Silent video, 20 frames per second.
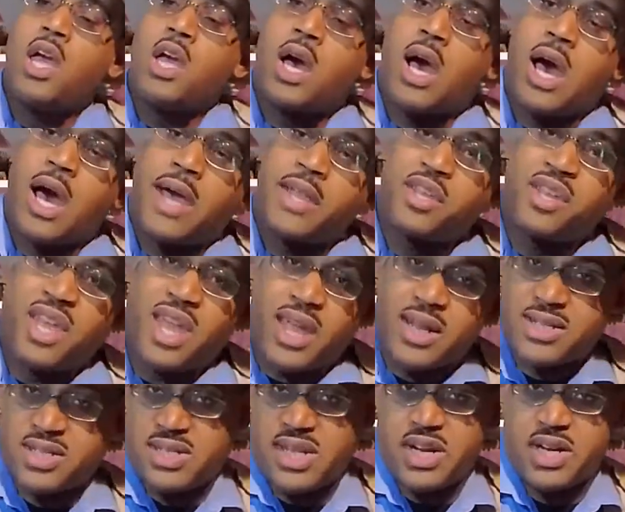Uh, you can't
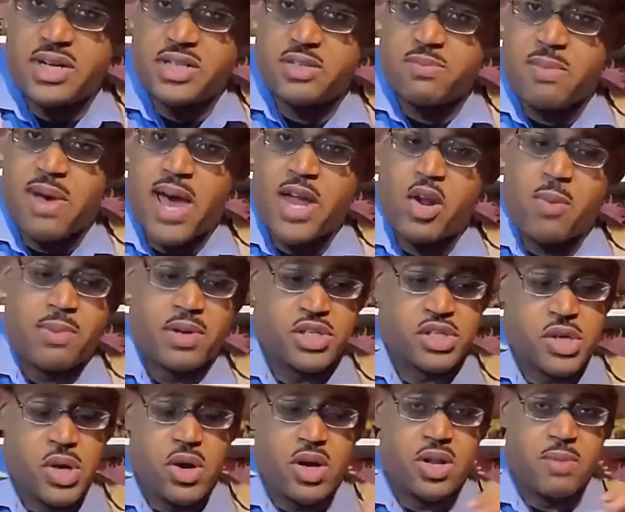see it on this model. I'm gonna
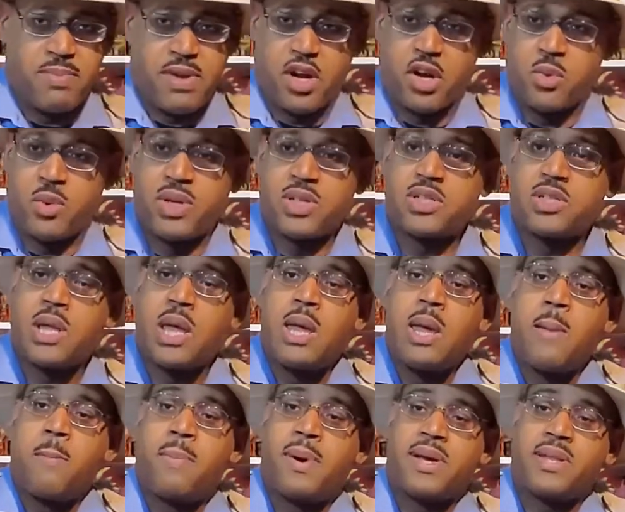show on the bigger ones,
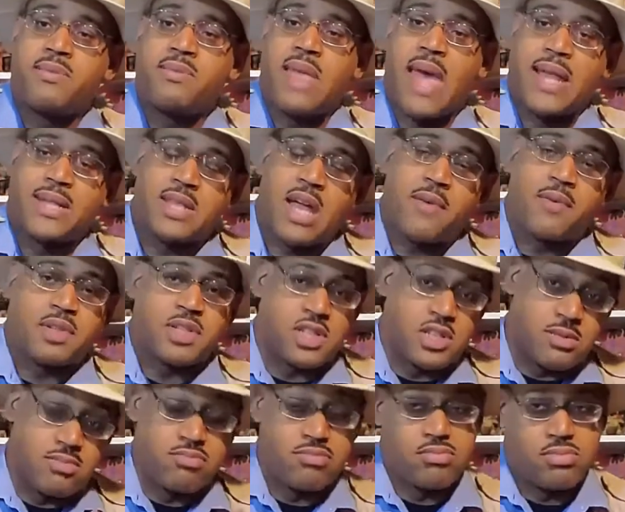but that's
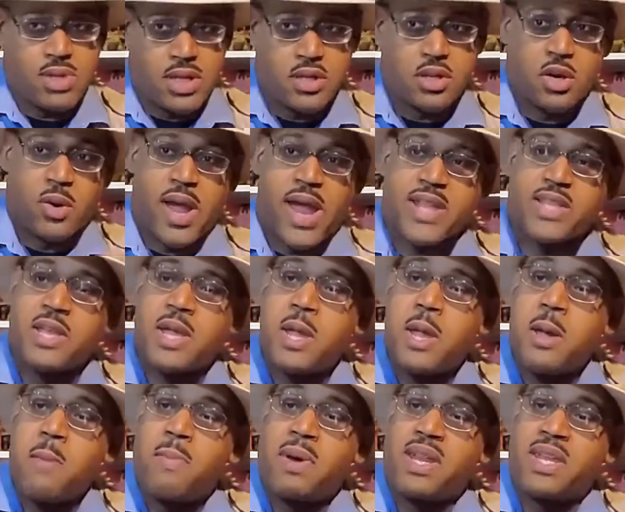obviously incorrect.
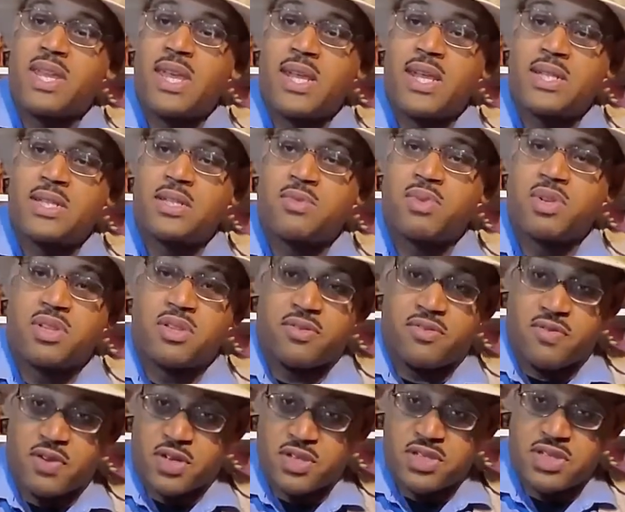But again, this is one of the
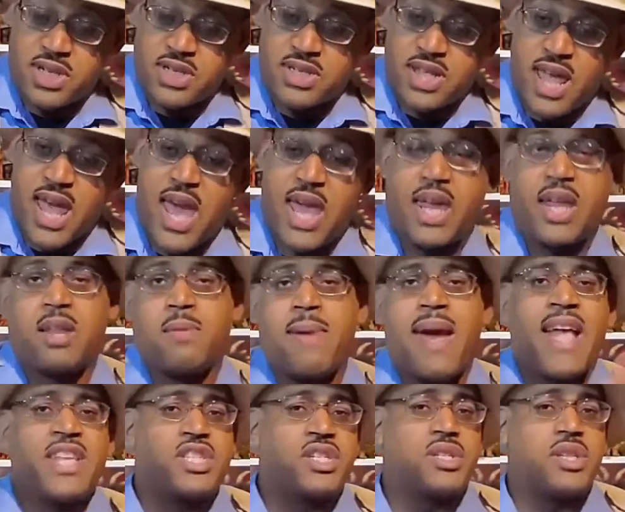first things I had. And
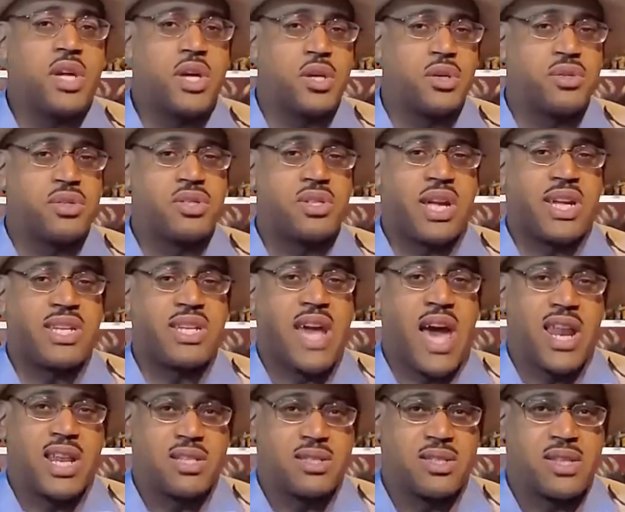imagine those like
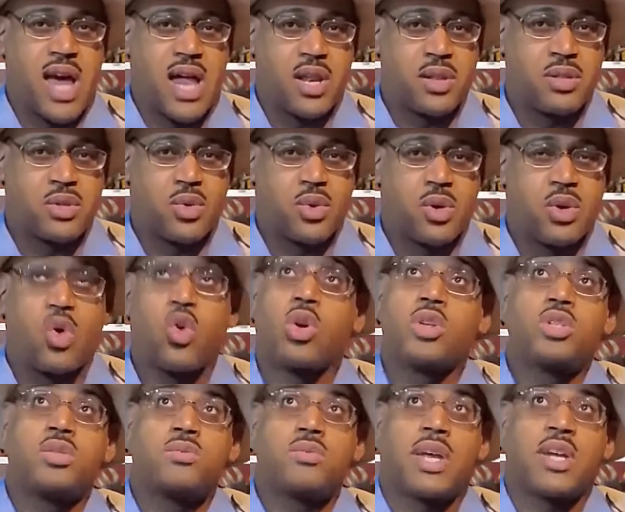dollar store
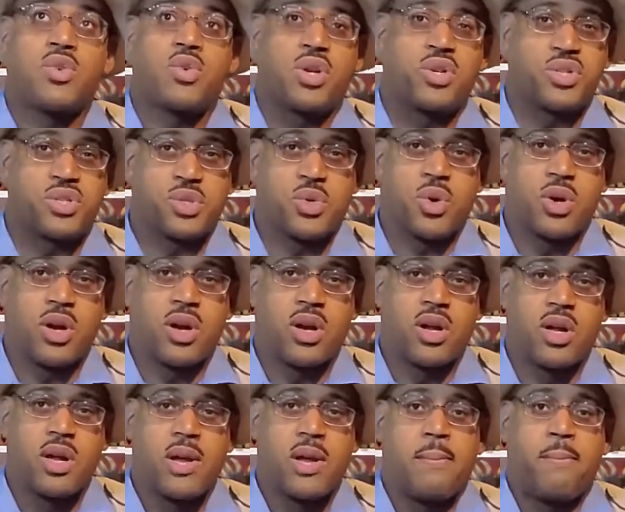or like grocery store
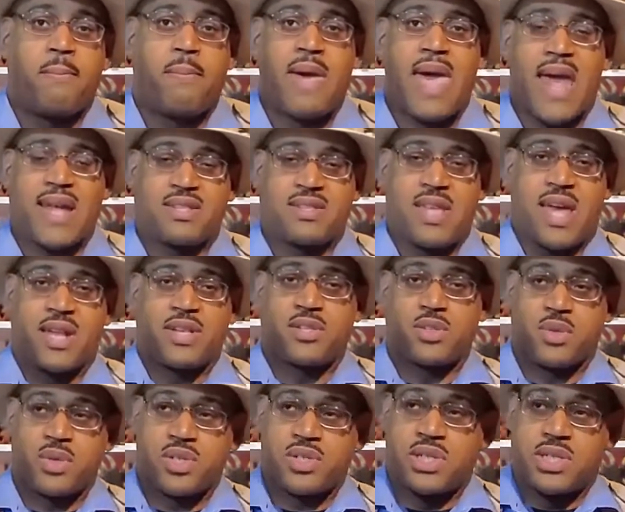packed
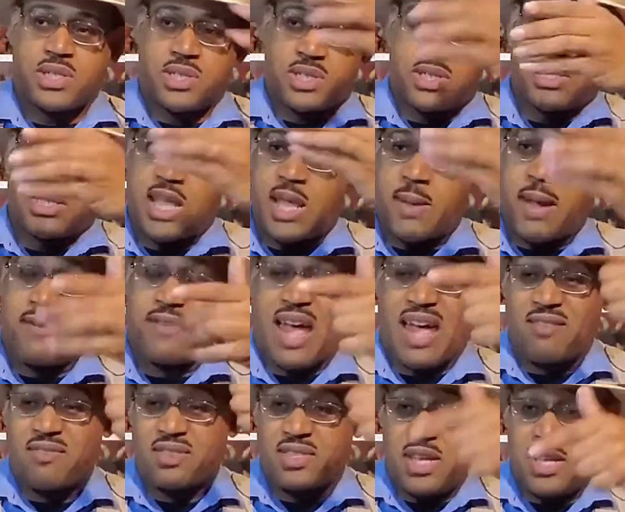dinosaurs. This is the same. I,
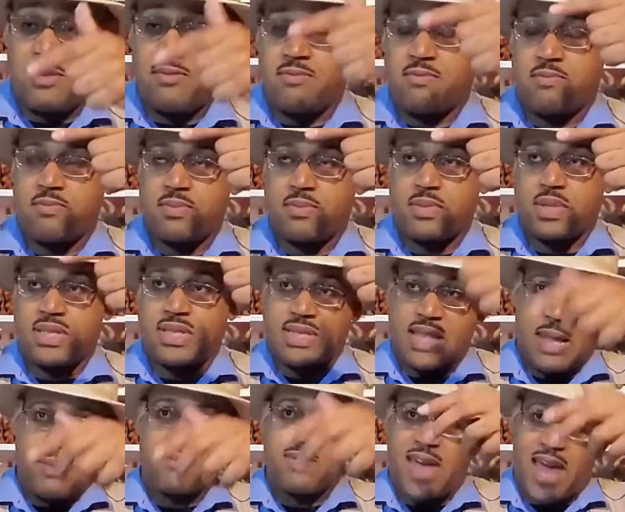I've seen the
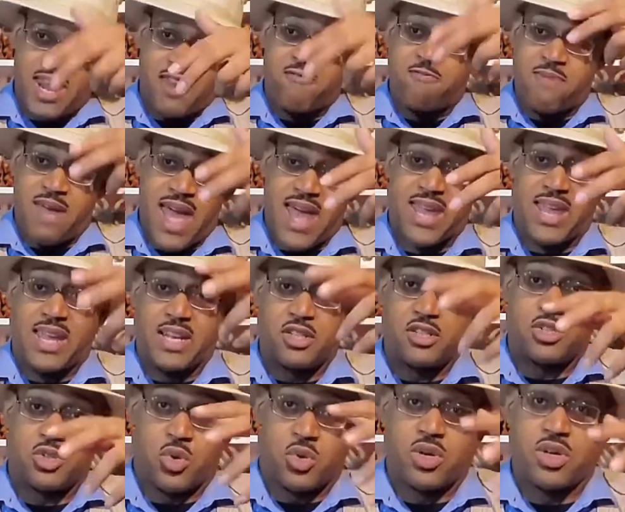same kind of pack in
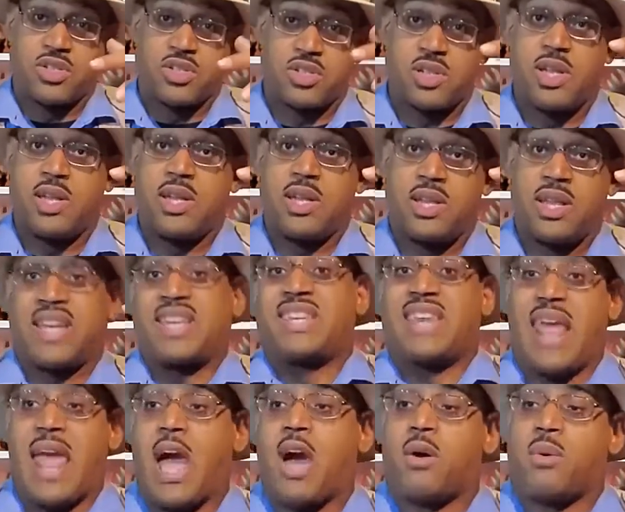stores like
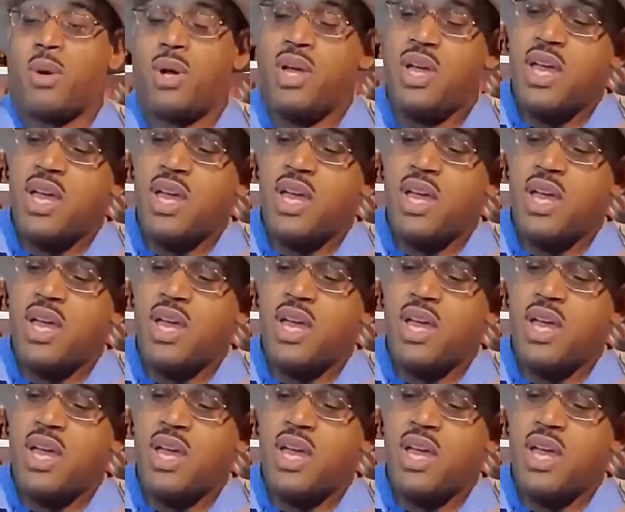now.